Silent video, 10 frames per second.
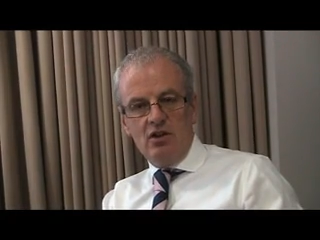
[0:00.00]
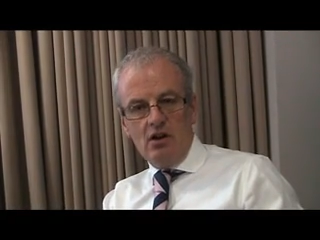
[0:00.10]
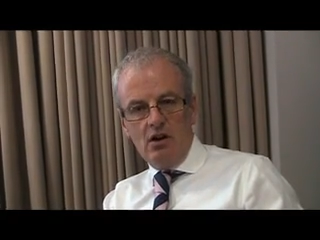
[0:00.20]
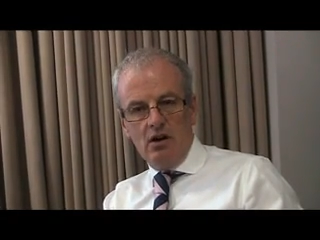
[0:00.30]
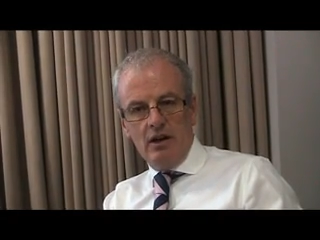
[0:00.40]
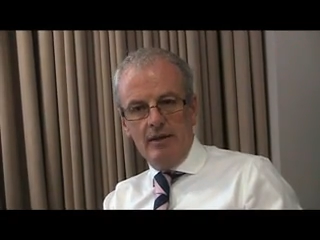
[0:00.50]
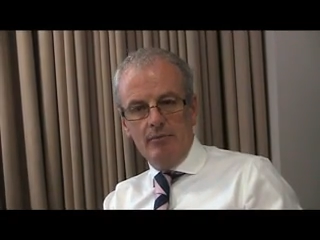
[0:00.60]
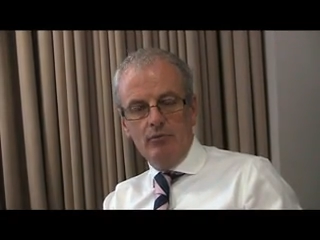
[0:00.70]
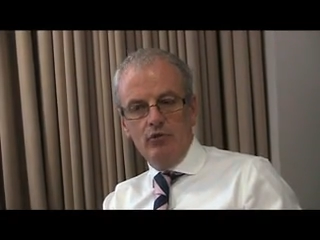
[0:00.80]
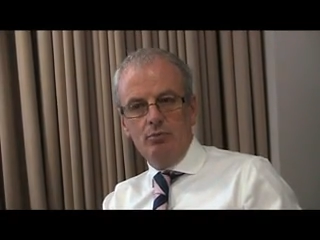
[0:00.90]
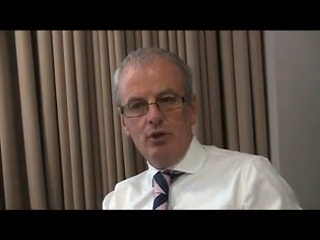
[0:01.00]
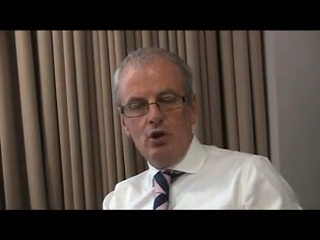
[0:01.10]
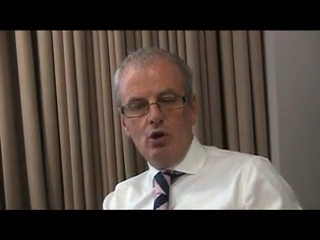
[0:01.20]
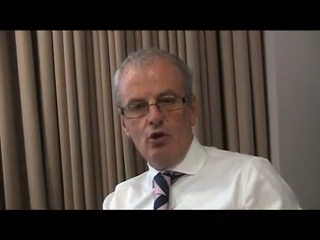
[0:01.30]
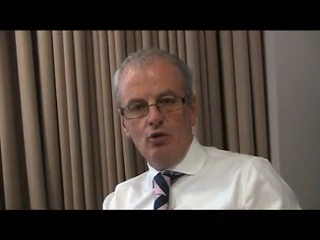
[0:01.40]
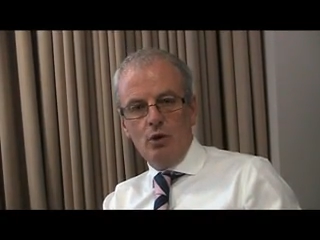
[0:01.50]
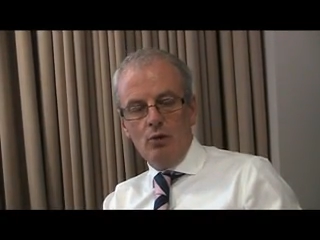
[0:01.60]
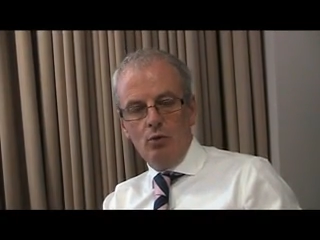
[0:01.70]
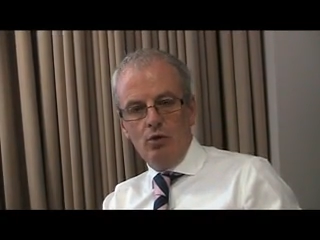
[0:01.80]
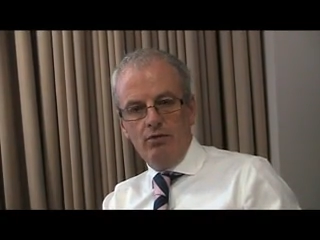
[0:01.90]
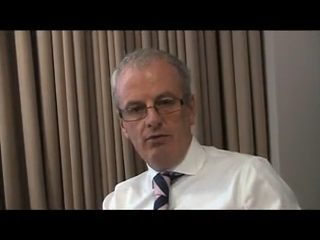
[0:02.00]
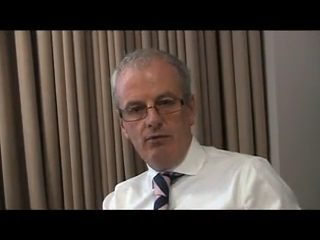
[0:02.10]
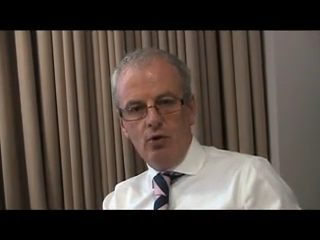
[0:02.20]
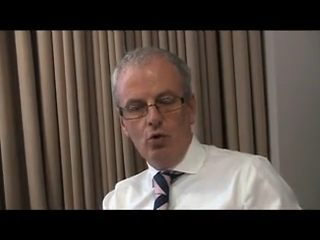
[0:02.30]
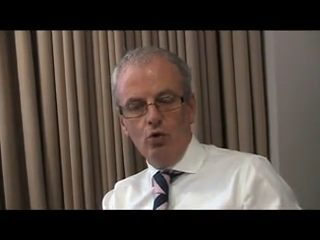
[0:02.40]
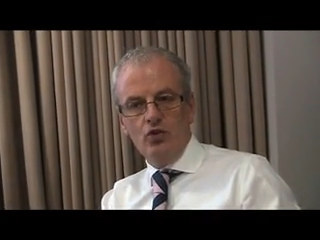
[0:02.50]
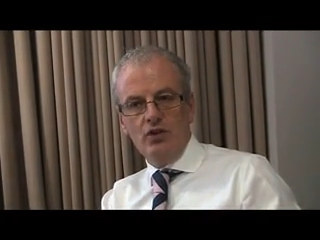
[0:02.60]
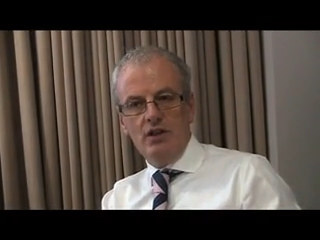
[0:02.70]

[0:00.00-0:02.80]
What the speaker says: times because one would have thought,